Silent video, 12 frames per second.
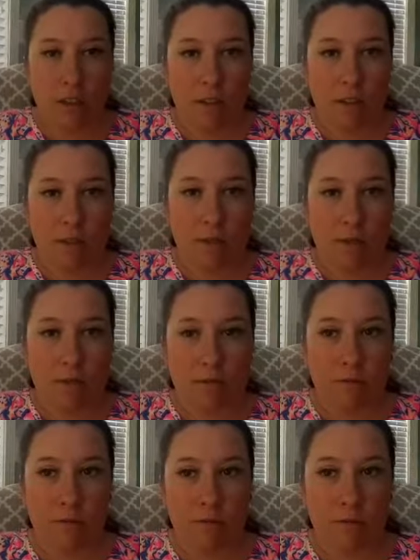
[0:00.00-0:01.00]

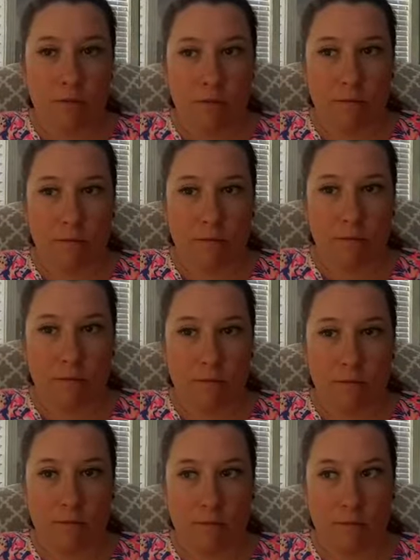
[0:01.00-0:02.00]

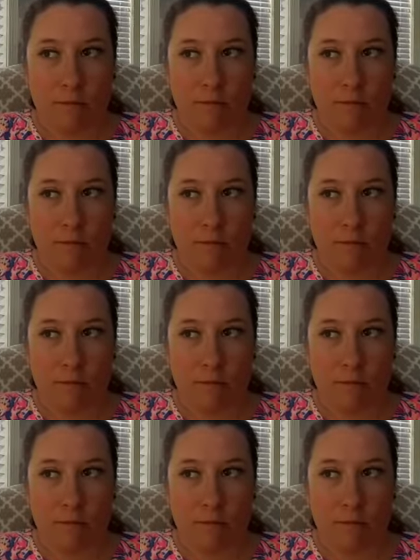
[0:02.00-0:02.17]
Nobody speaks.